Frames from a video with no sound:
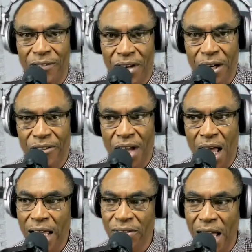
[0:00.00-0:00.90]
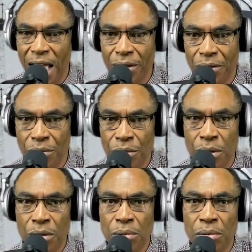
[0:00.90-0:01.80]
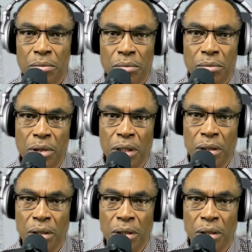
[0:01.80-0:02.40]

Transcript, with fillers: they verify that you, you